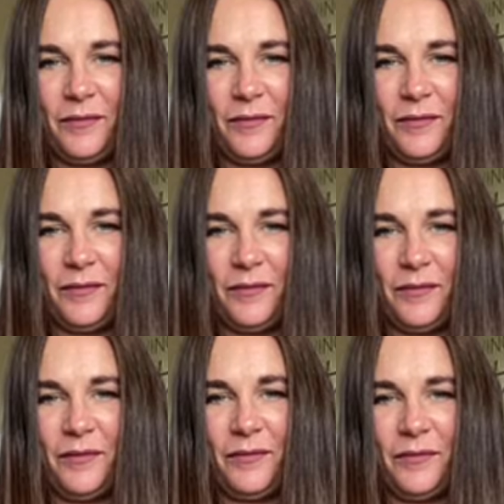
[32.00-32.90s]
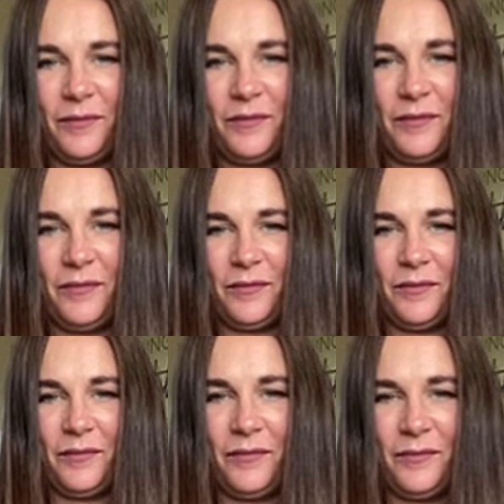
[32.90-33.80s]

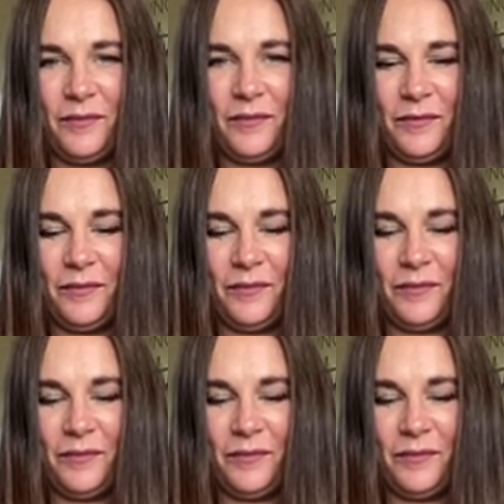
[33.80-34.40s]
No one is speaking in this clip.